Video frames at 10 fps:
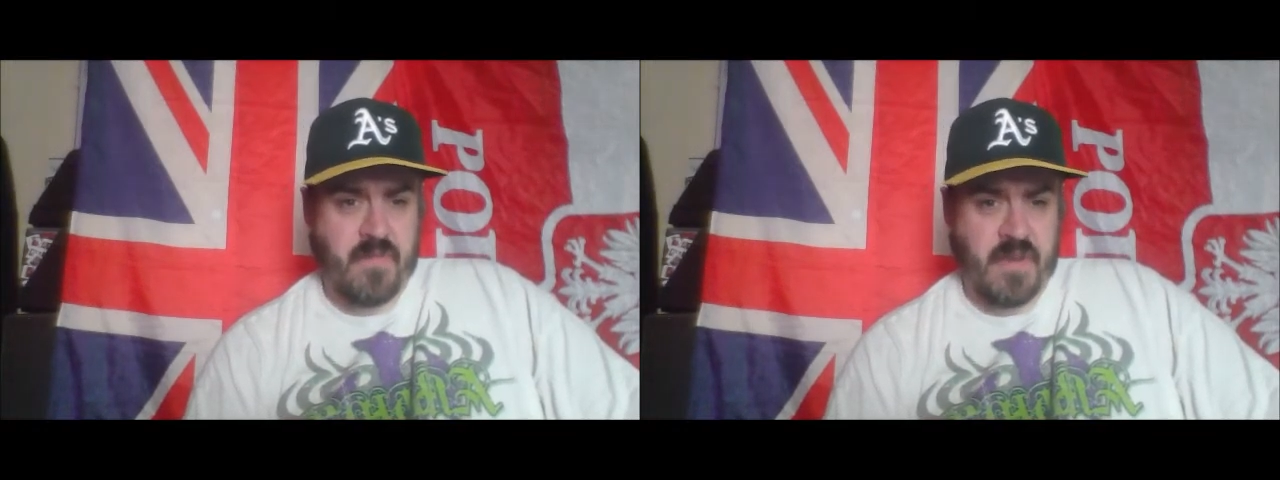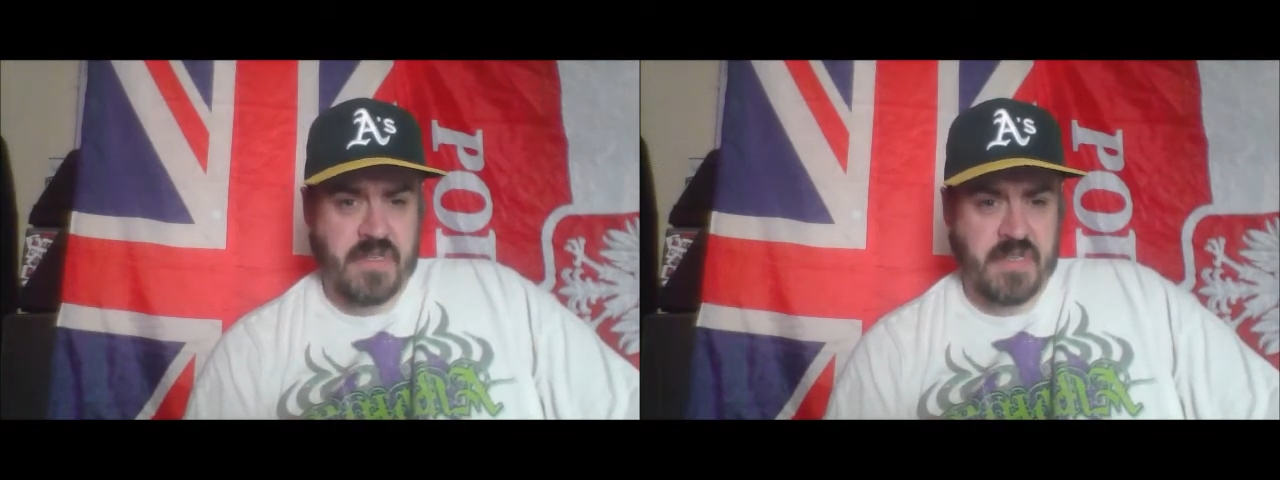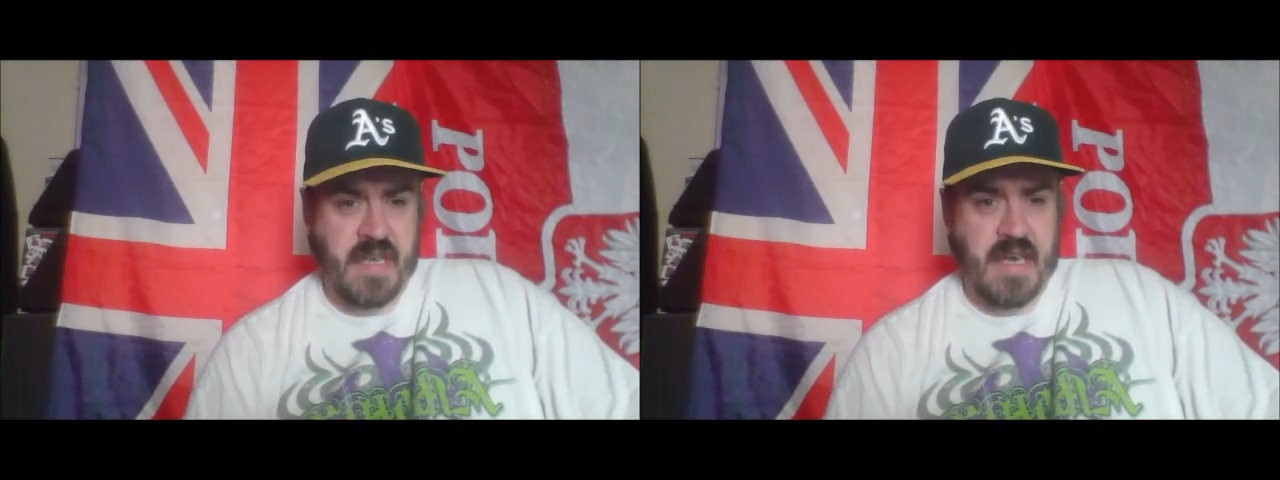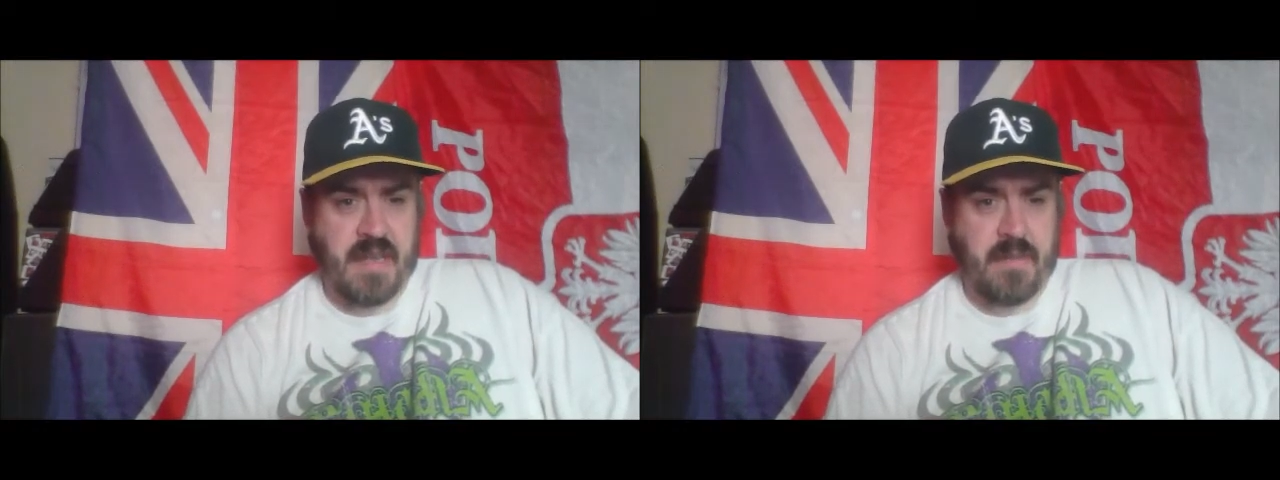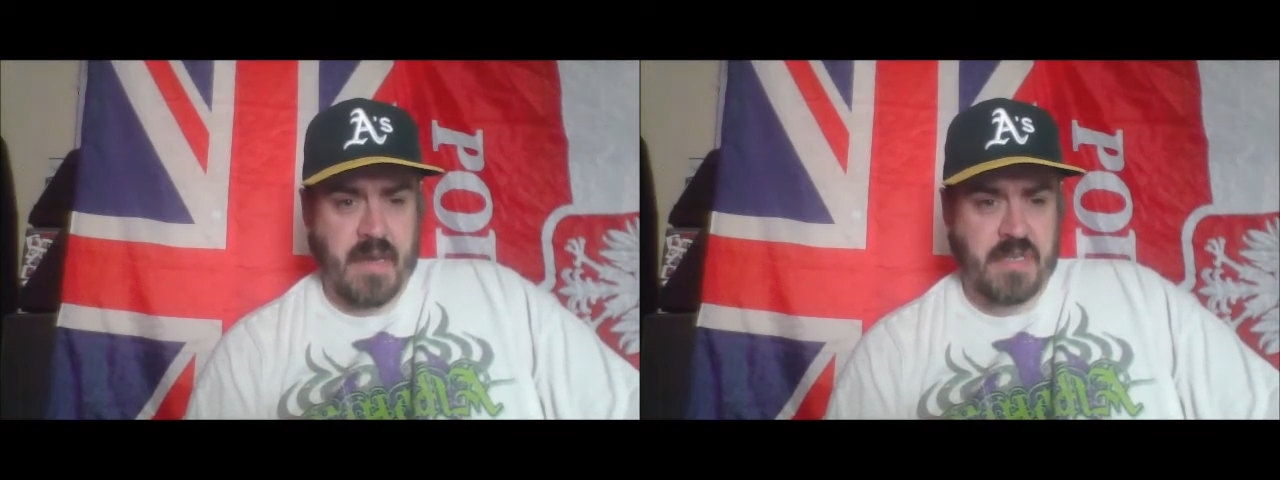versus
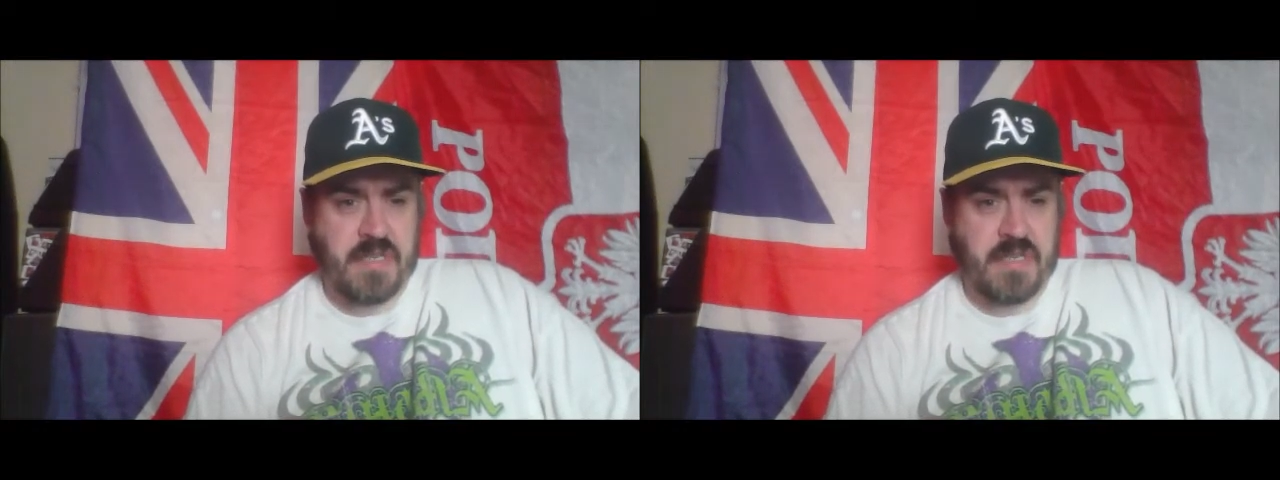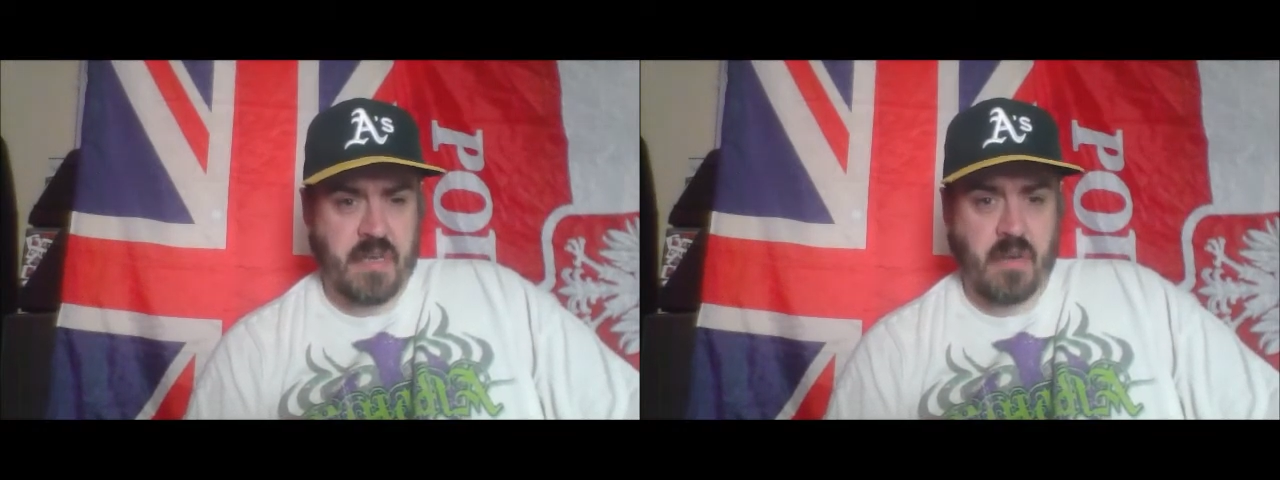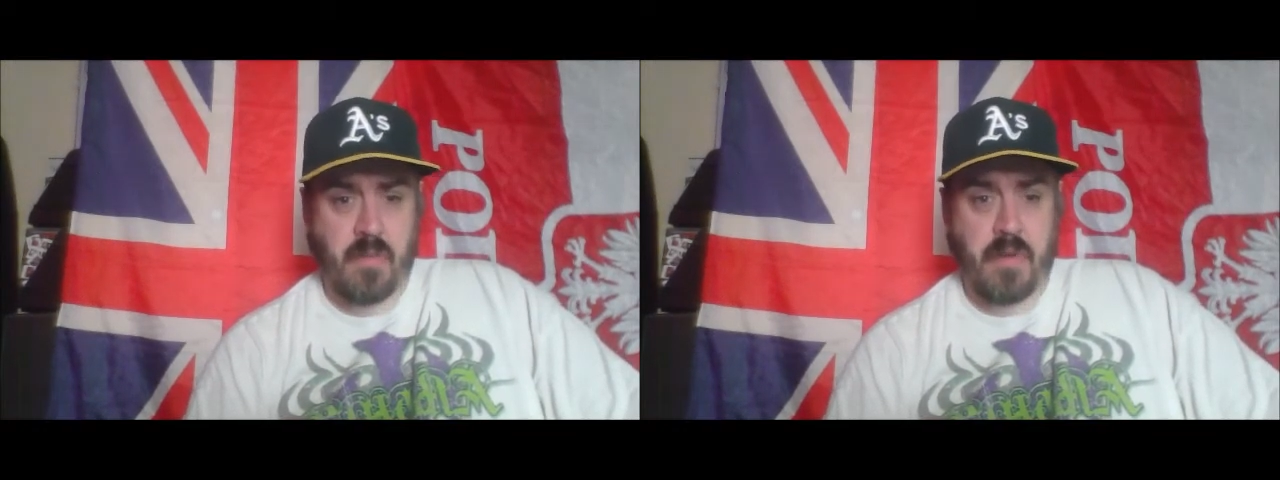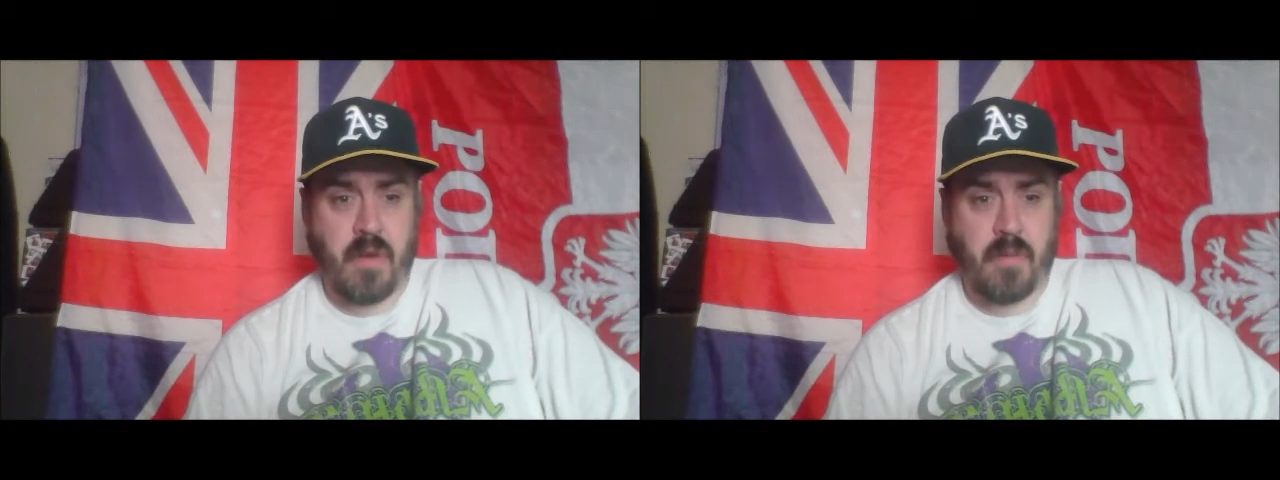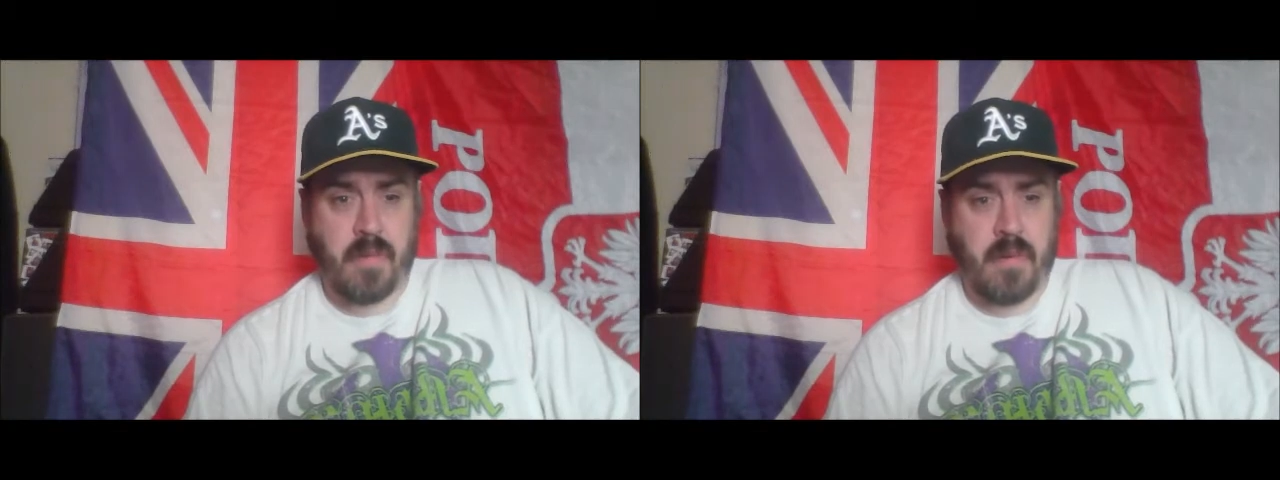Hardy matches that are
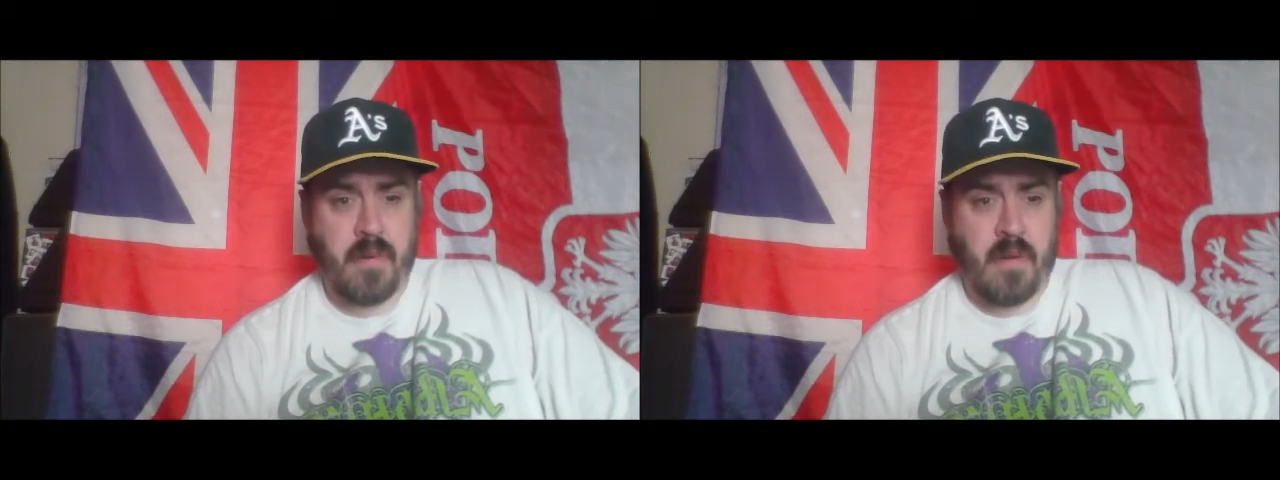coming up